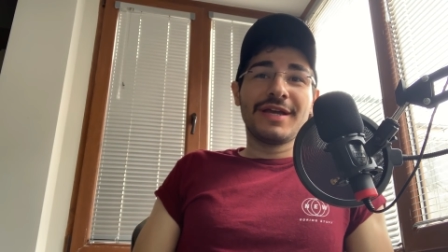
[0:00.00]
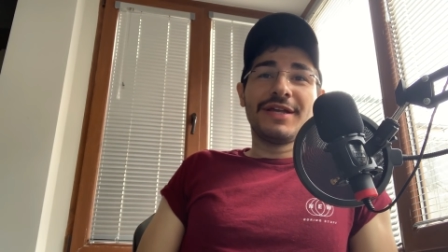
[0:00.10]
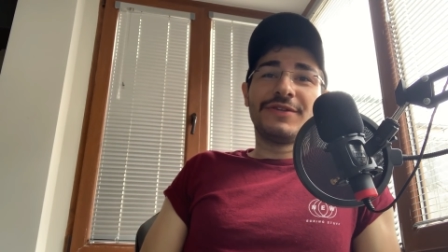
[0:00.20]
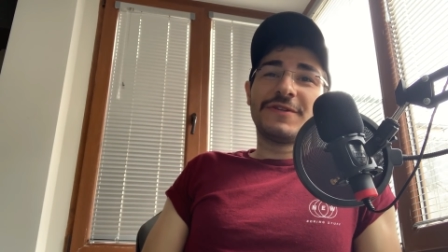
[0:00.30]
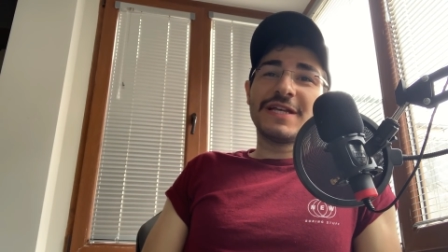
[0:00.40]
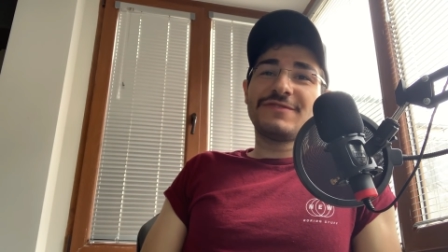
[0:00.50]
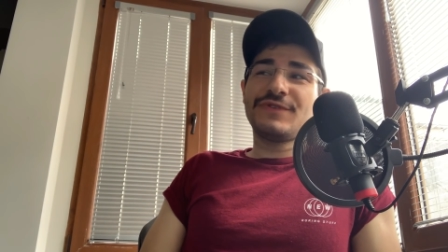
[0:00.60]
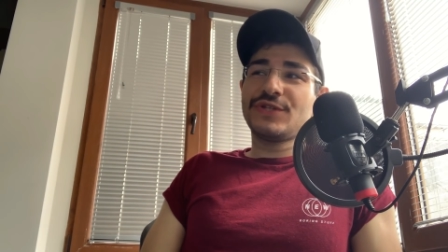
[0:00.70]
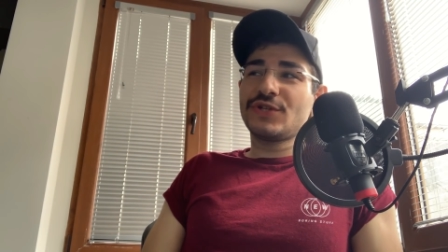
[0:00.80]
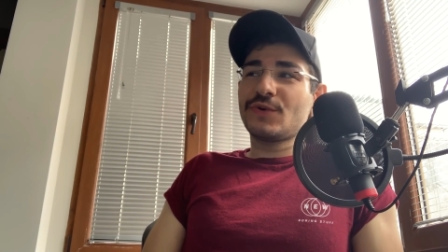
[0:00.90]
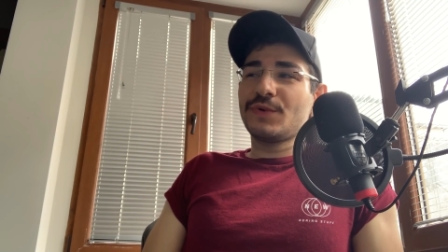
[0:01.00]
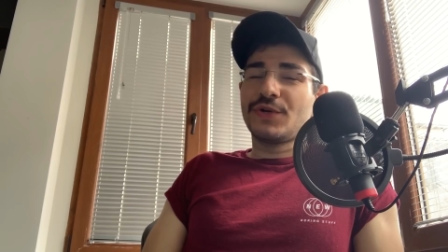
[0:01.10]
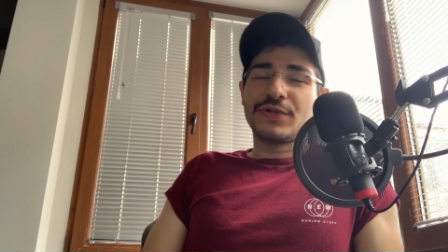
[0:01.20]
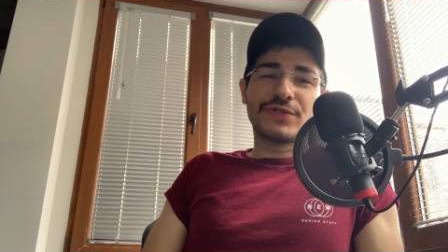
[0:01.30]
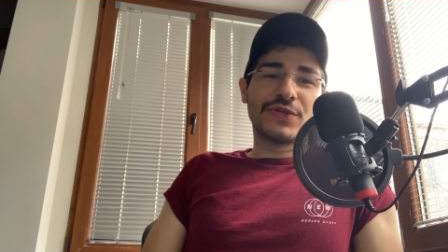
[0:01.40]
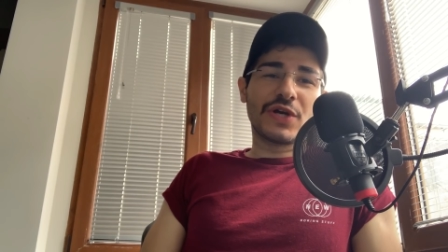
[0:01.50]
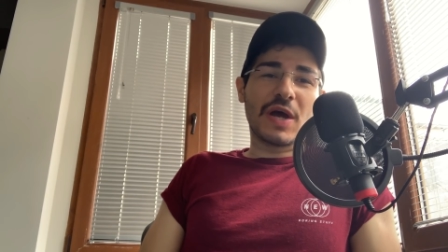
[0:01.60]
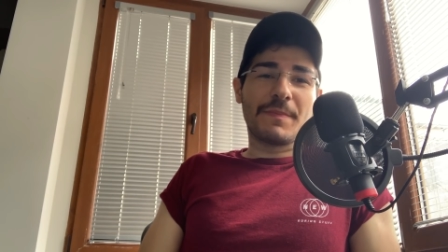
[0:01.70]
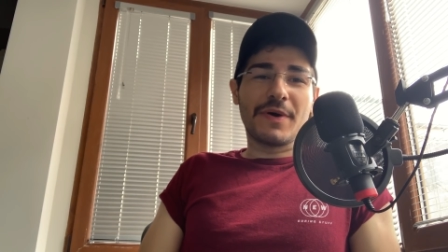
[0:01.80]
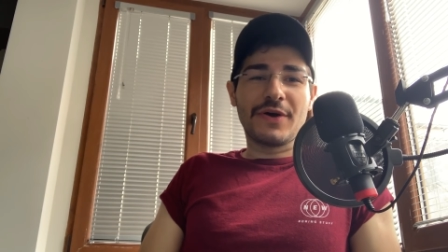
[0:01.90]
In today's video we're gonna talk
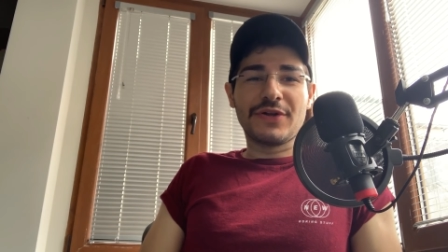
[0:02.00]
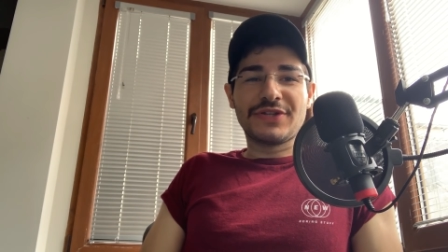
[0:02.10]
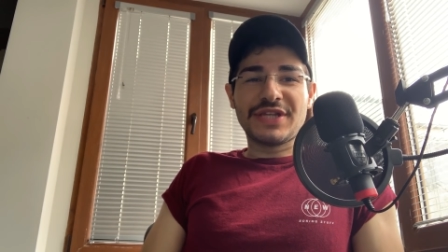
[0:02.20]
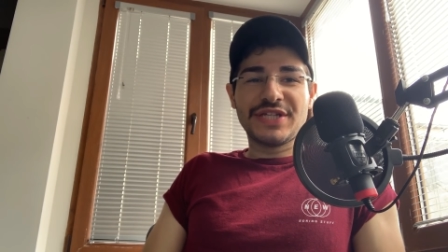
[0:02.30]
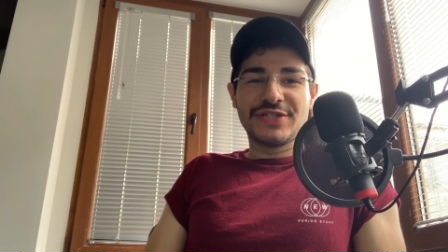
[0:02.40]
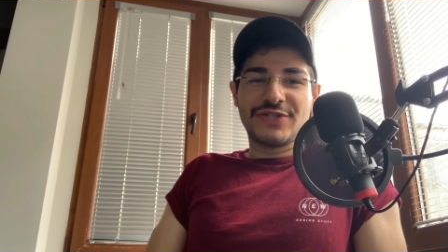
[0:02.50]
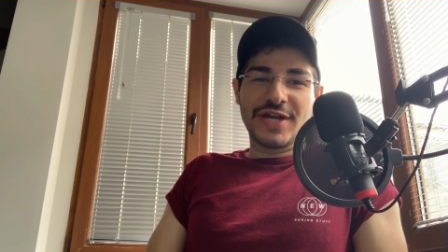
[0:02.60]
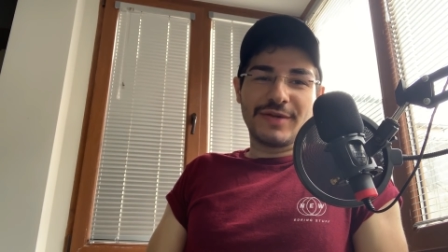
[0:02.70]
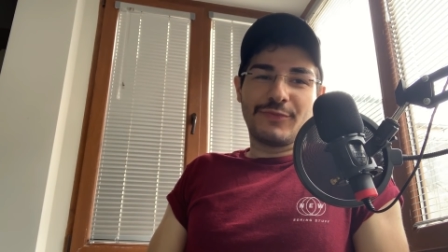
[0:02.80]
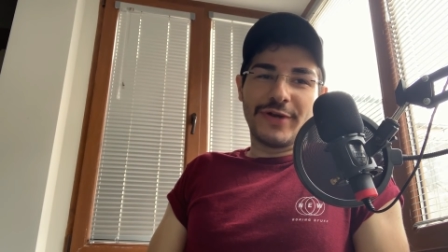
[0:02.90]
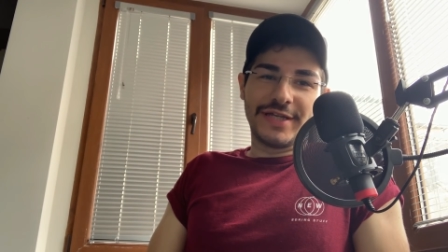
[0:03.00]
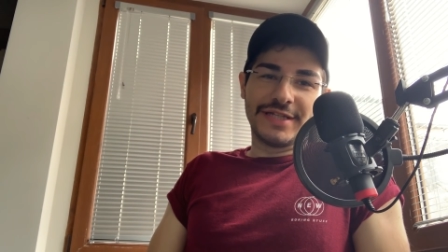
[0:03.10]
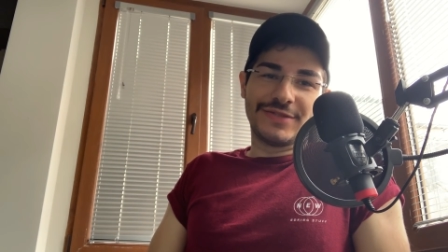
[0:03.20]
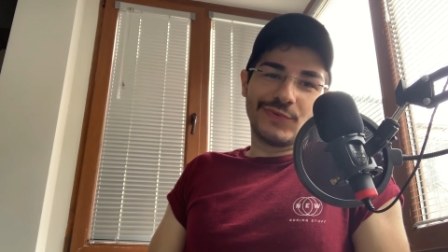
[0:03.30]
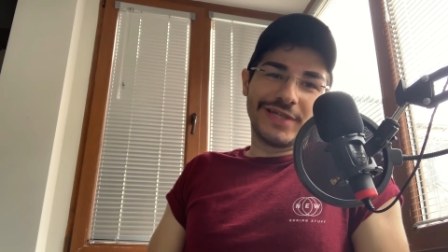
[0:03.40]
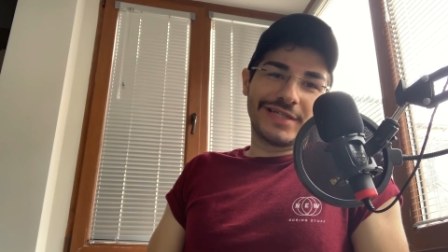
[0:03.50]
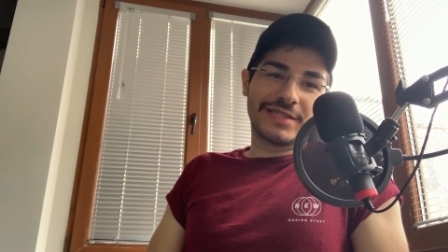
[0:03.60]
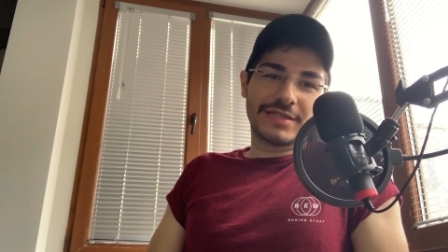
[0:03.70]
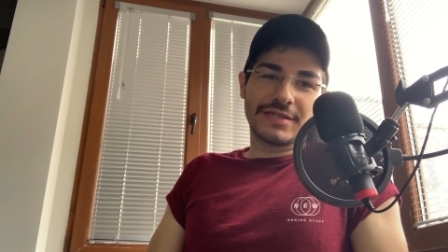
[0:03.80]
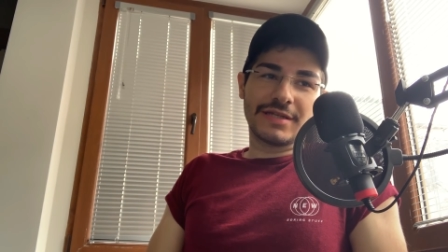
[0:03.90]
about jailbreaking
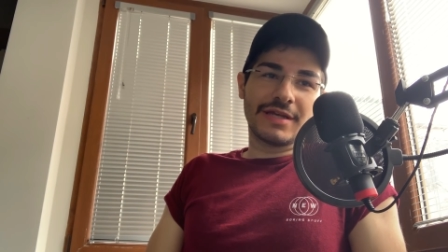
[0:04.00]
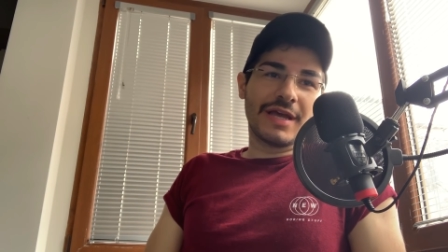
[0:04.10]
tweaks.